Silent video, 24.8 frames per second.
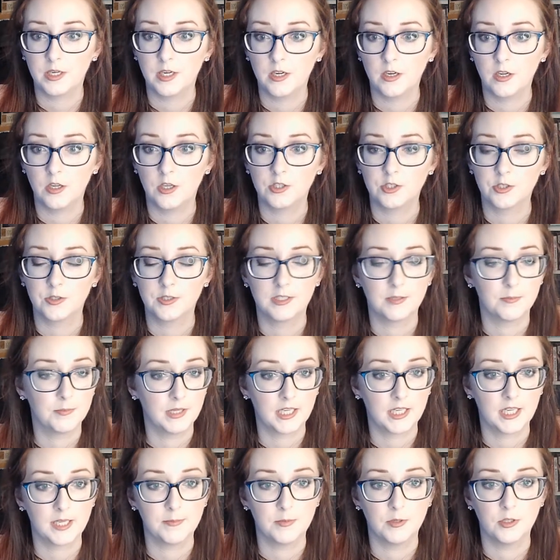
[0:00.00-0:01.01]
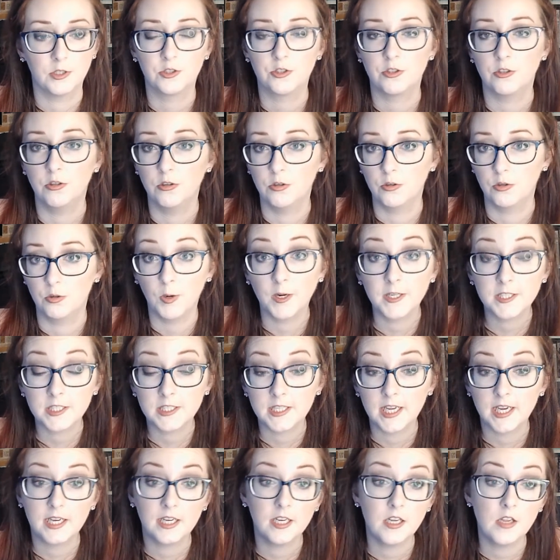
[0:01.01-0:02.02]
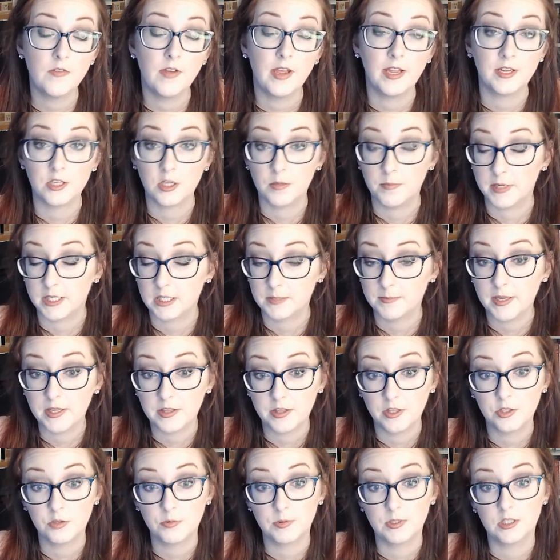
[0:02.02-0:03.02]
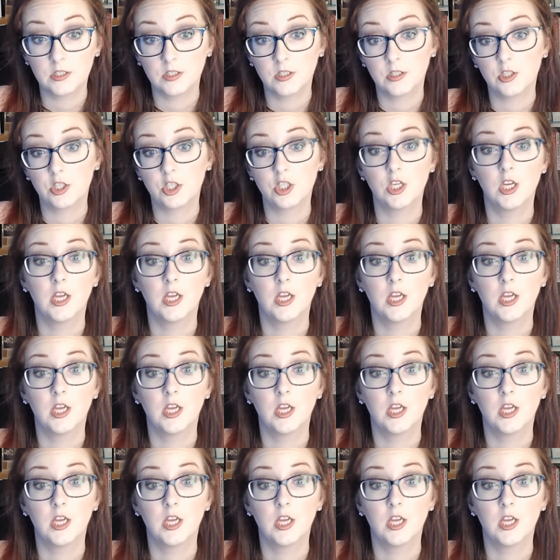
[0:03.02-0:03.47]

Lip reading: also is applicable to quantitative and to mixed methods research.